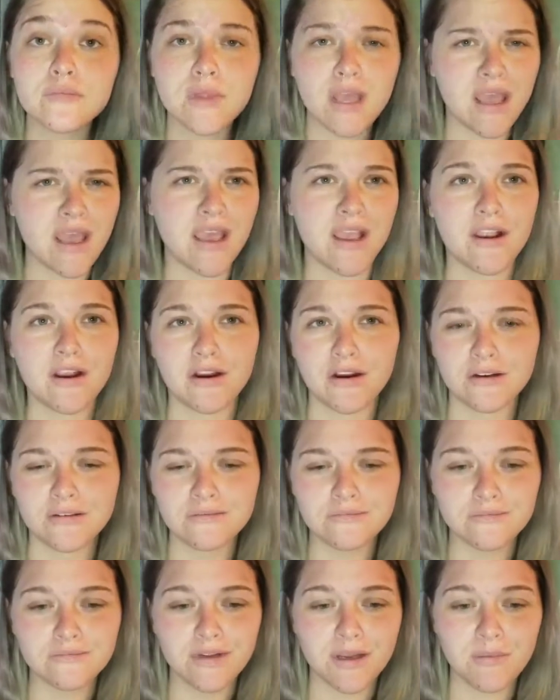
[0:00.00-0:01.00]
hair.
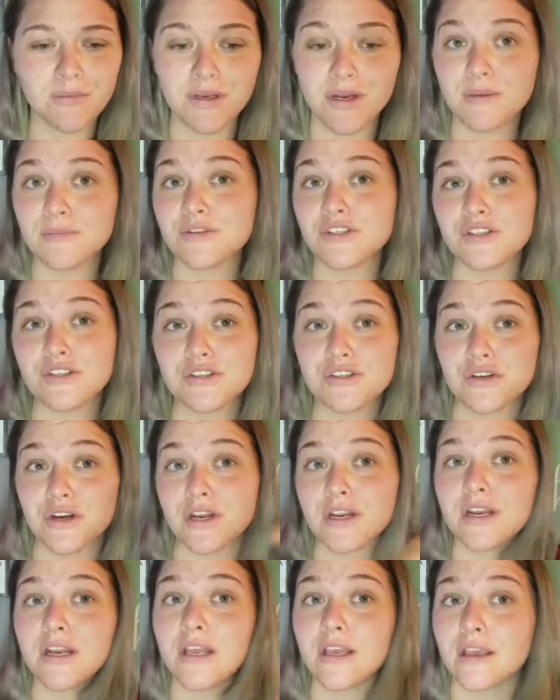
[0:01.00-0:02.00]
I mean, I'm just
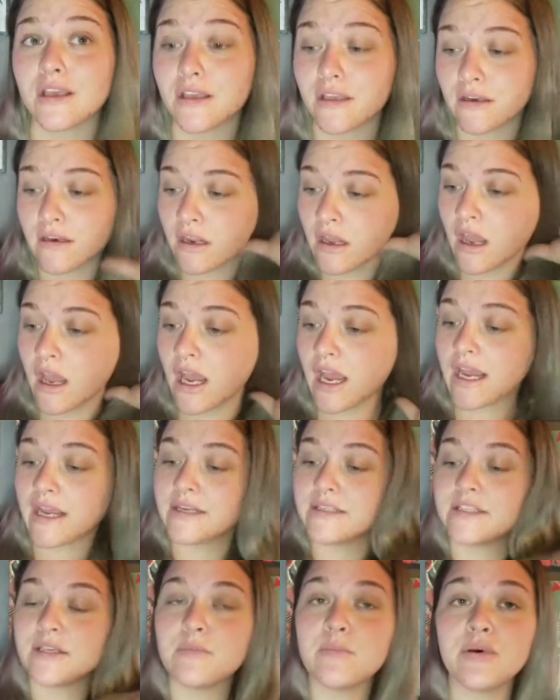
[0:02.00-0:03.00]
straightening it. I
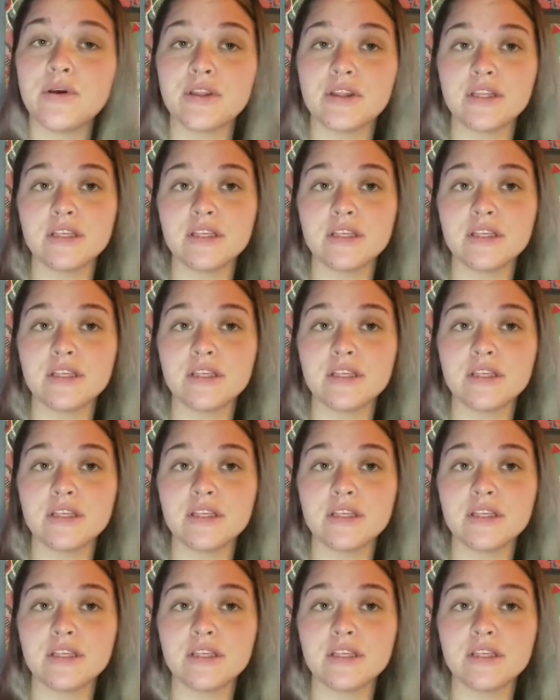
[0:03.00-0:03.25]
did put